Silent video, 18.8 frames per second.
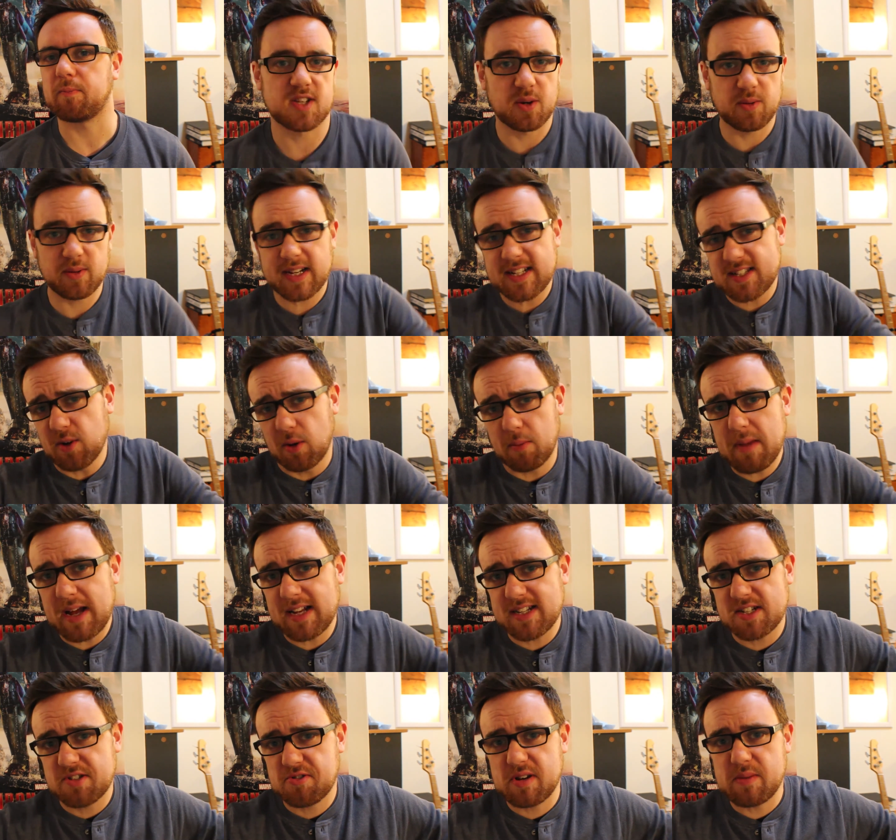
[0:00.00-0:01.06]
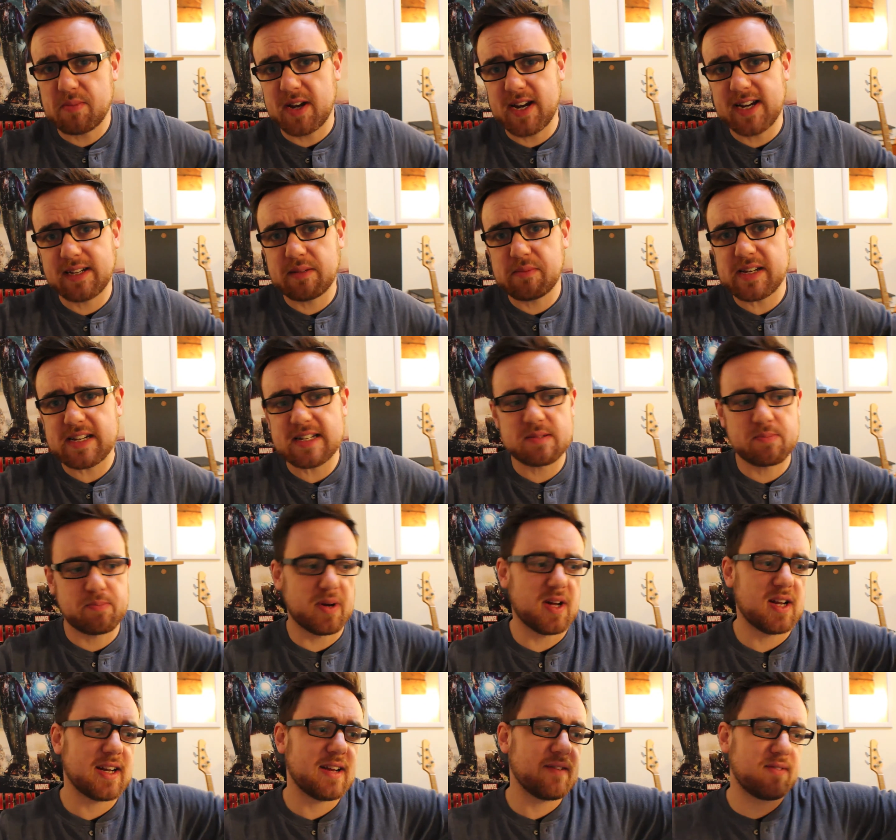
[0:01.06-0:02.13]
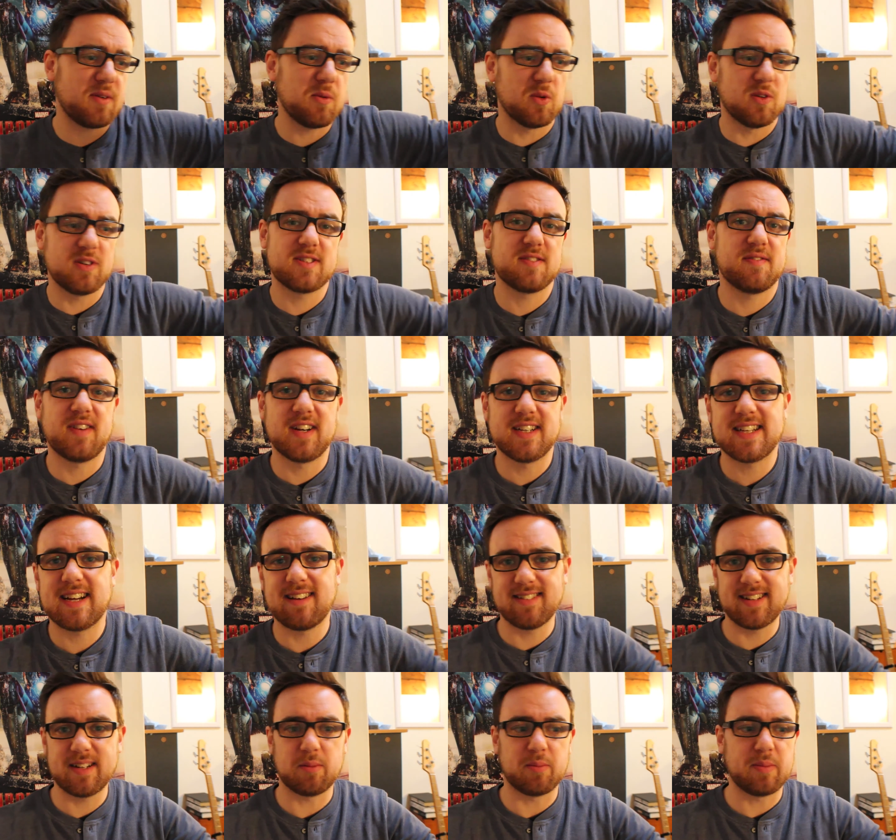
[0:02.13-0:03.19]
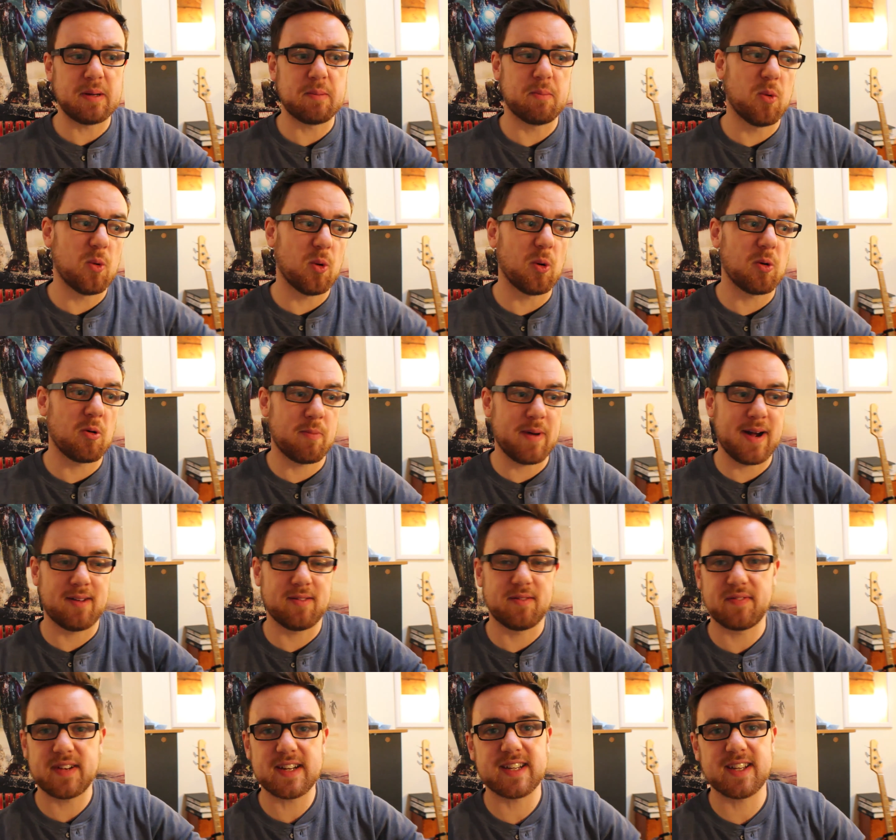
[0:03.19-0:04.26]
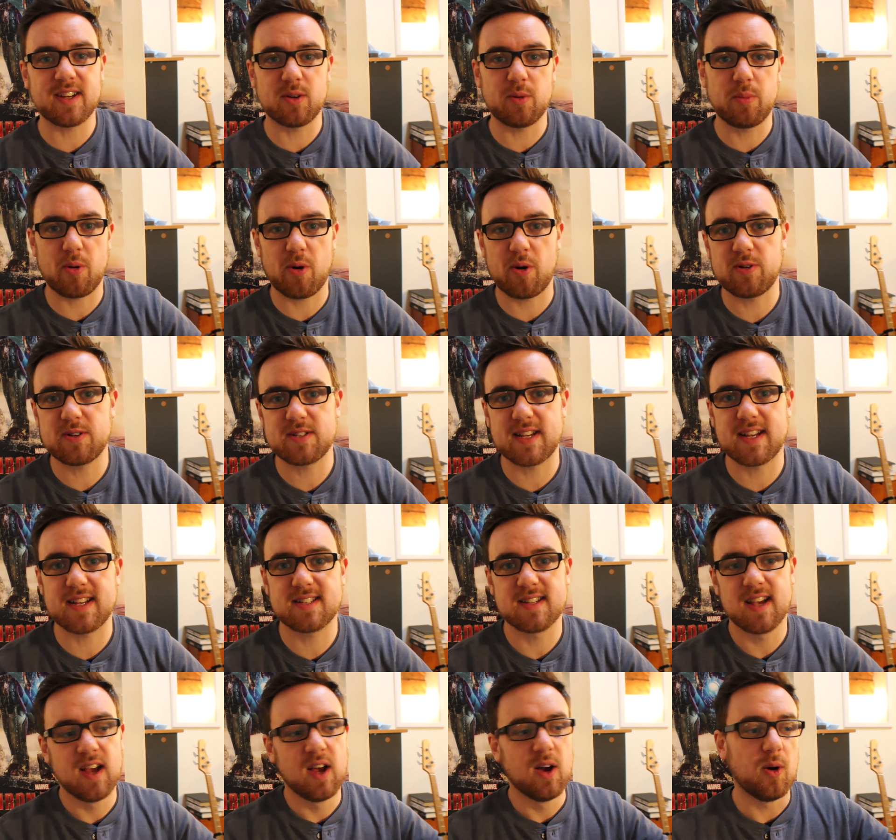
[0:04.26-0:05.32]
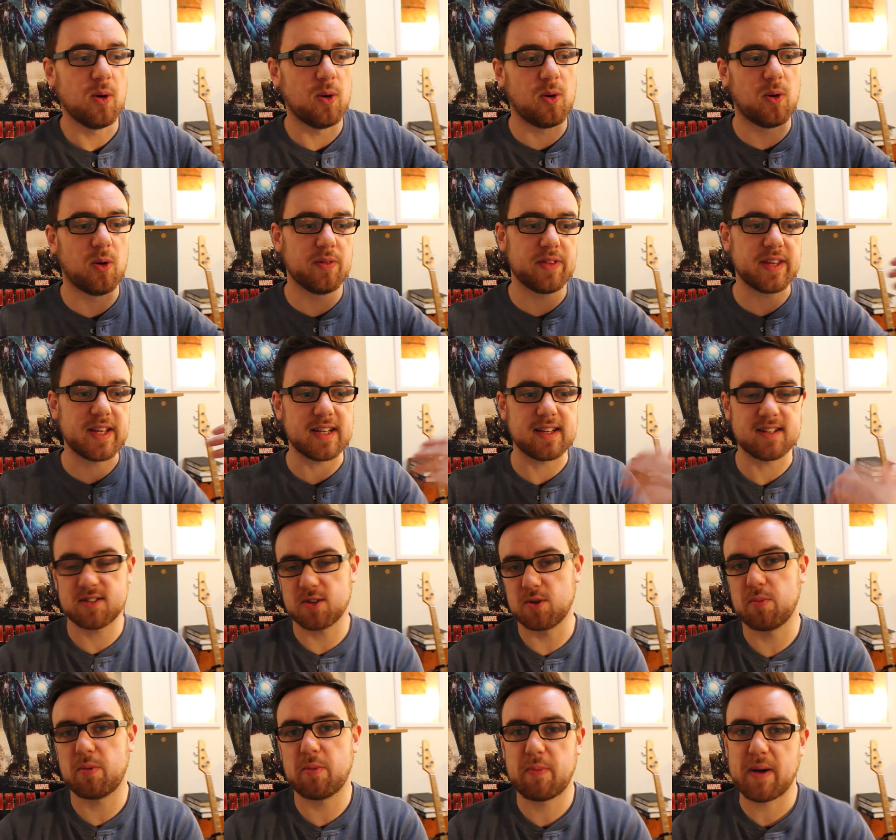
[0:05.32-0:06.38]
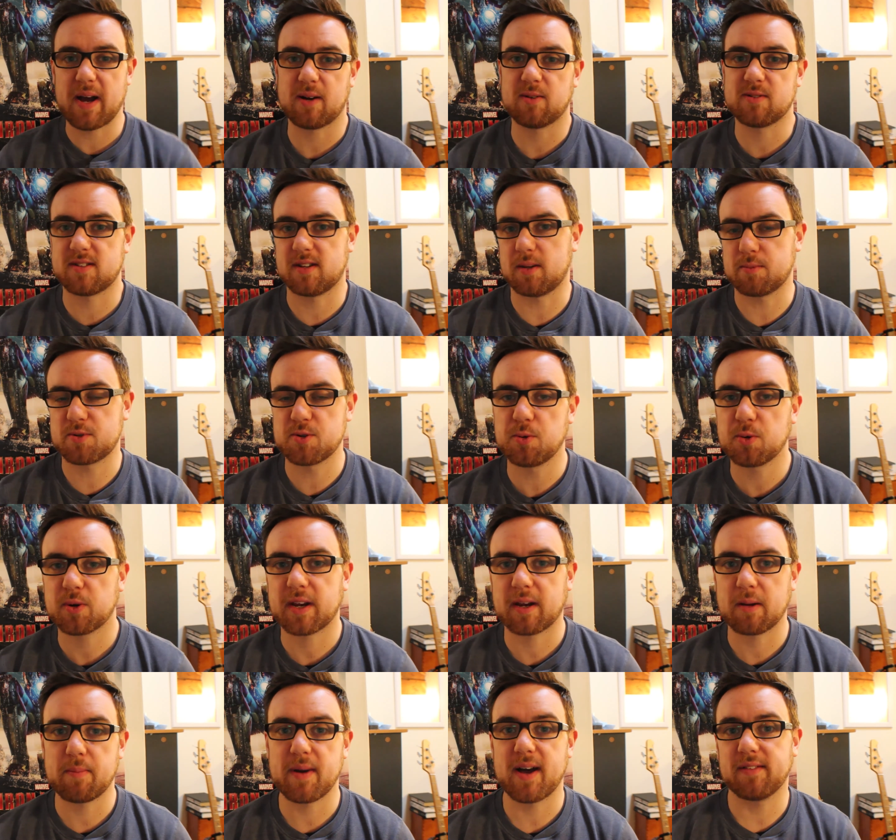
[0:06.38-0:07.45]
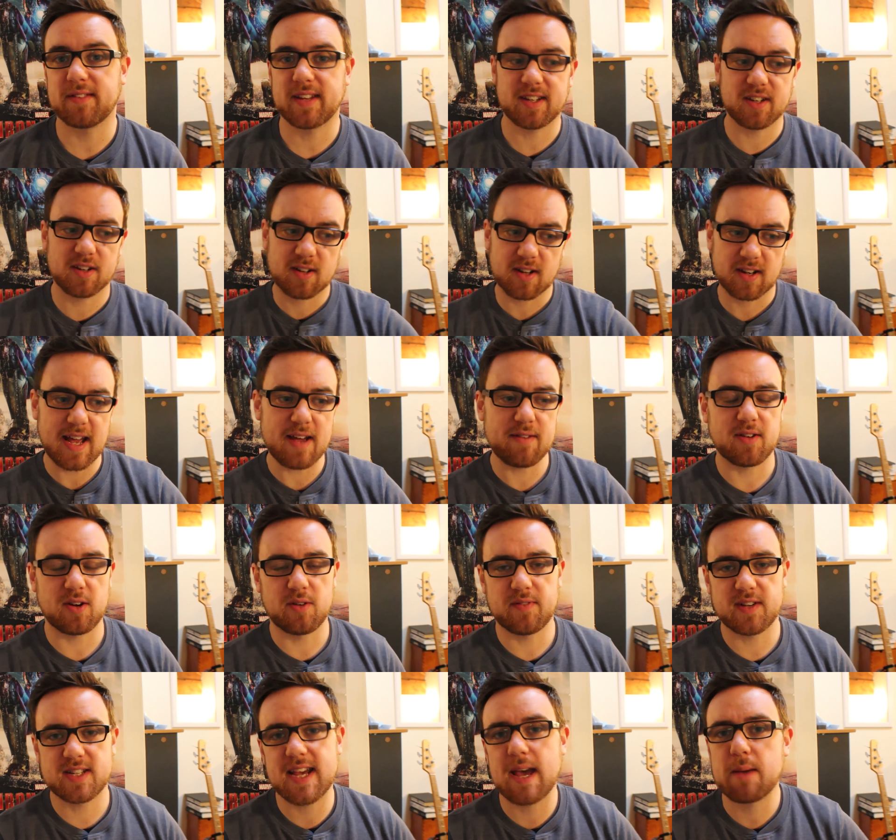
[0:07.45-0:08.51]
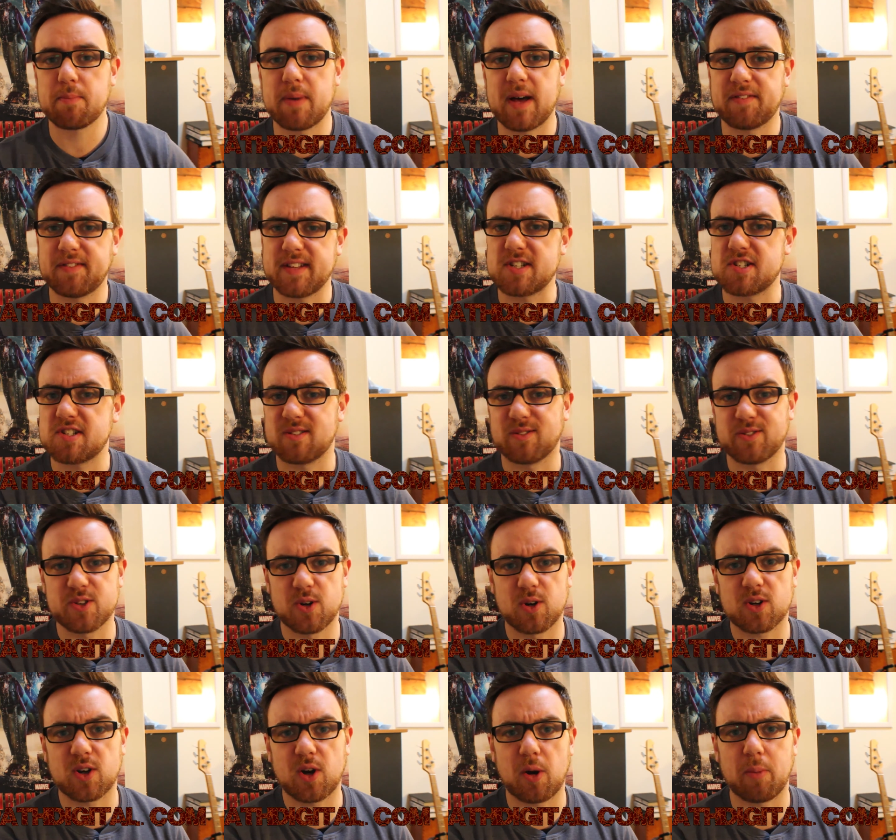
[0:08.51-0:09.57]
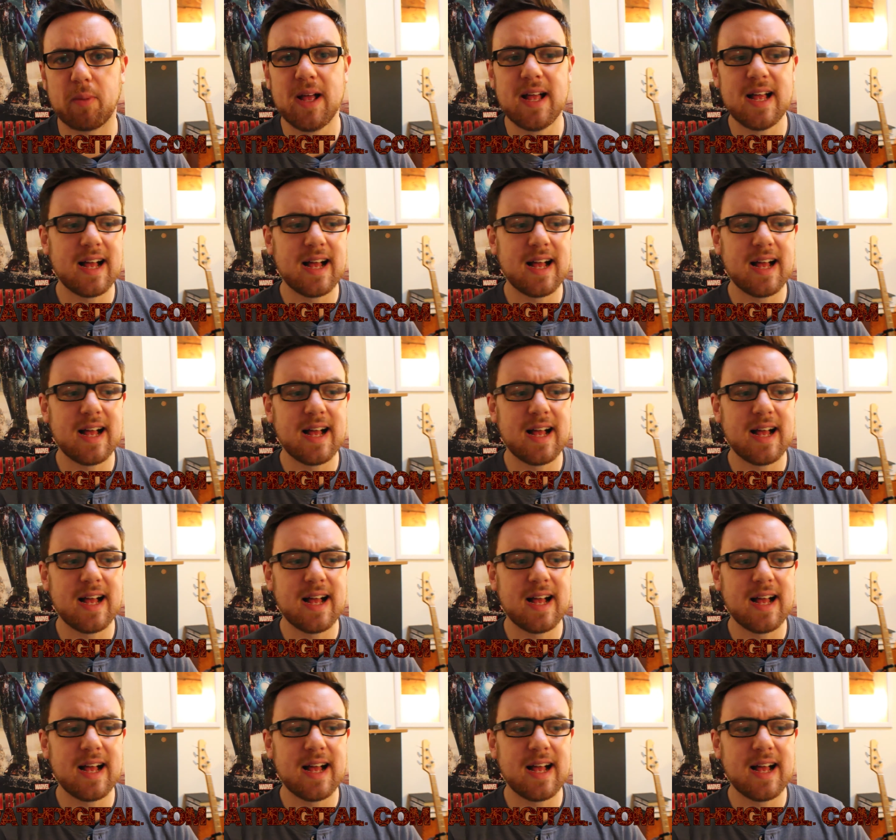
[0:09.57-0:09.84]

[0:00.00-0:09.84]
So it's not mandatory by any means, but if you want to find out a little bit more about the video process or the superpowers that I'm talking about, then you can head over to empathdigital.com.